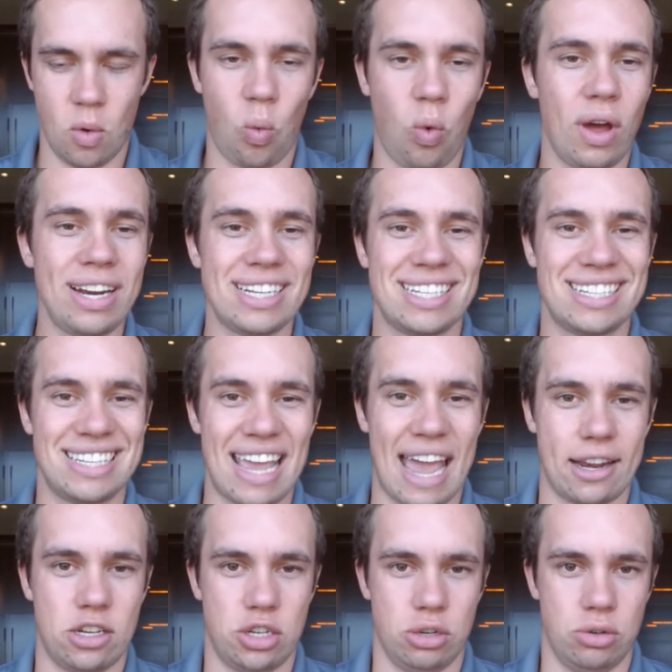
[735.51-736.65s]
What a
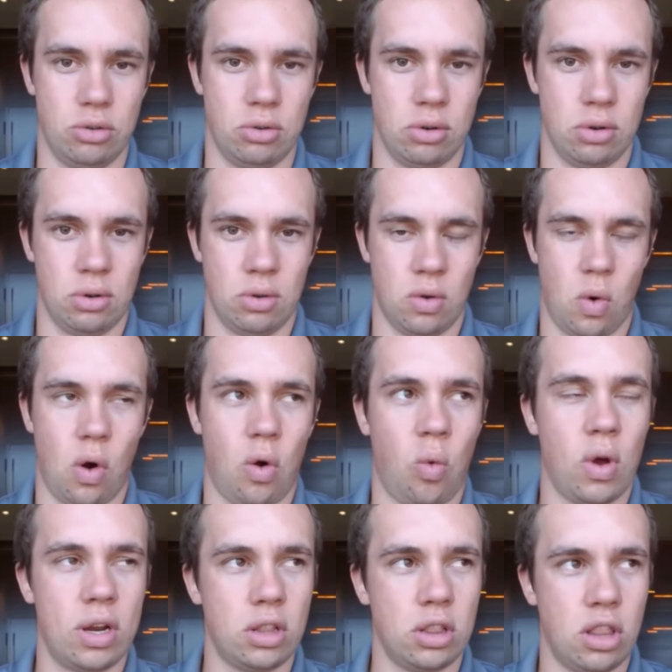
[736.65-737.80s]
statute or
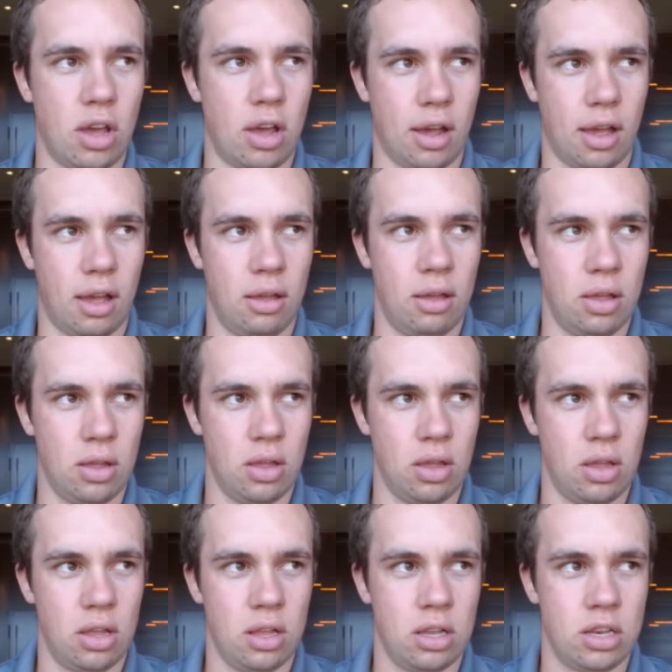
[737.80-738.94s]
what a law,
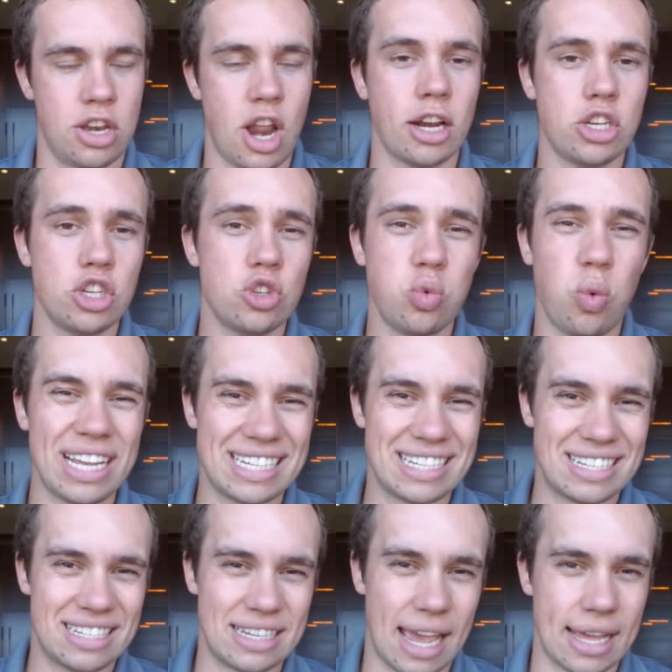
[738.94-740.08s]
not just what it
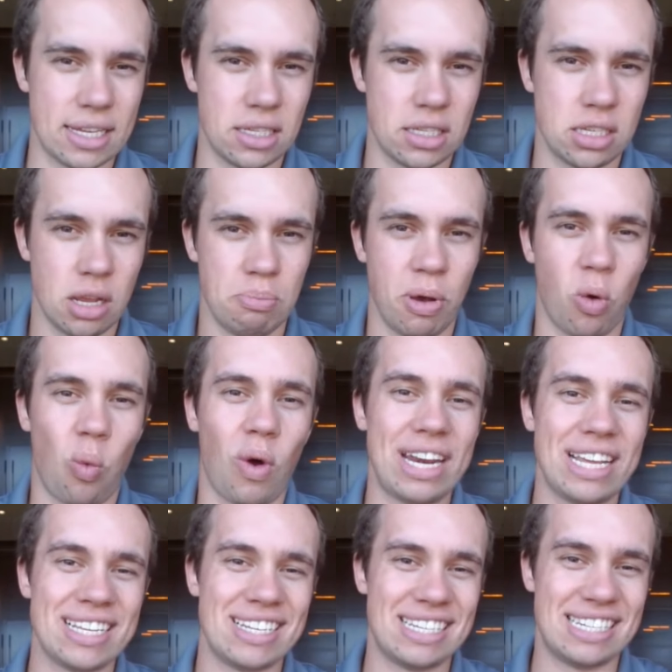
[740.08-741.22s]
says, but what
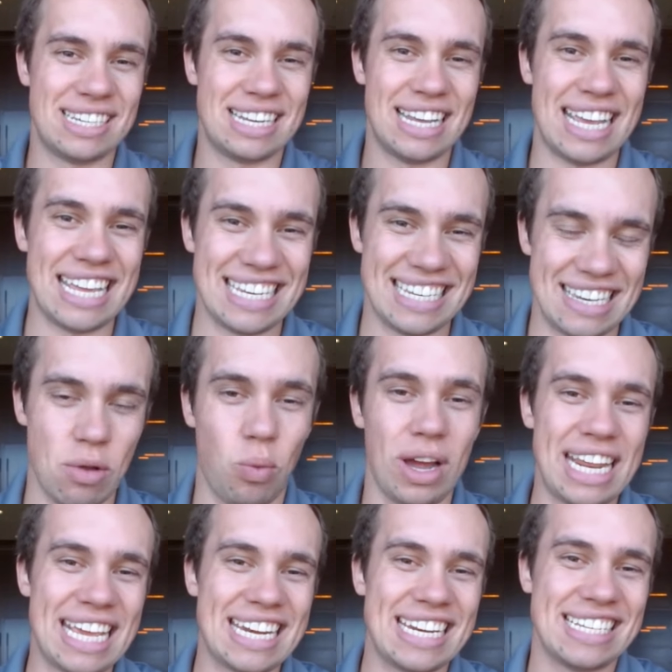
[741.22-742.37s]
is in
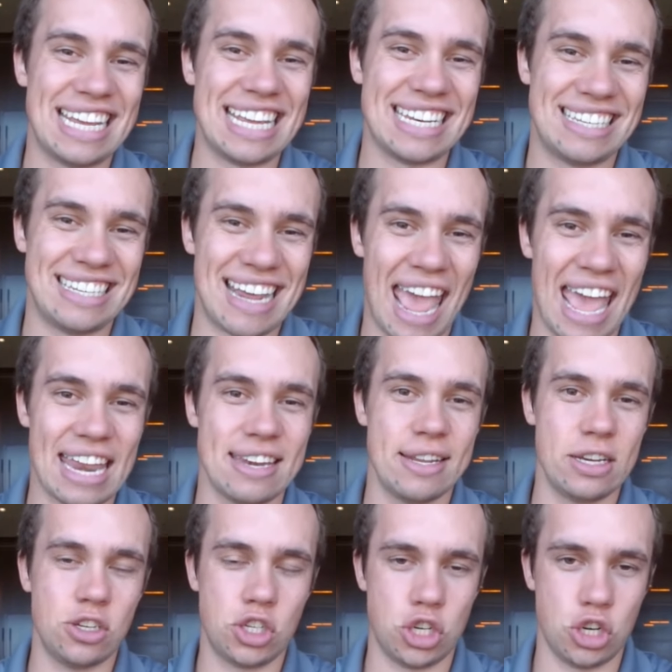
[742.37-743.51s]
what it is
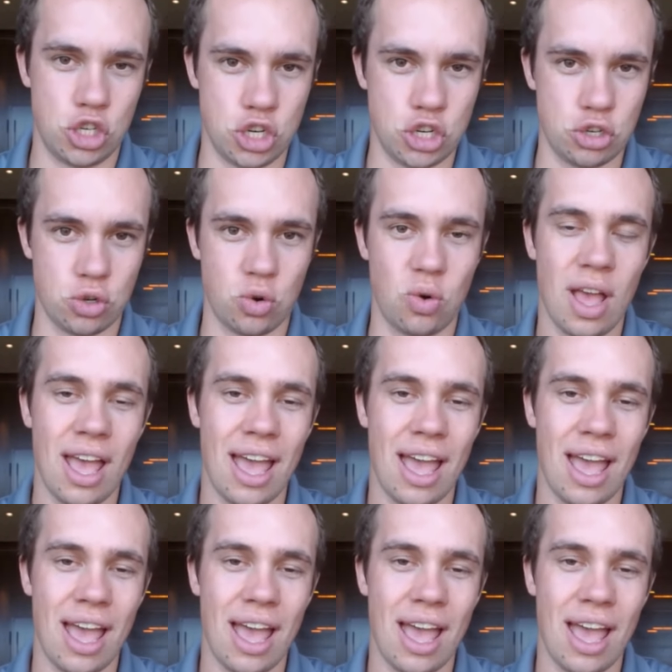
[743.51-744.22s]
intended to do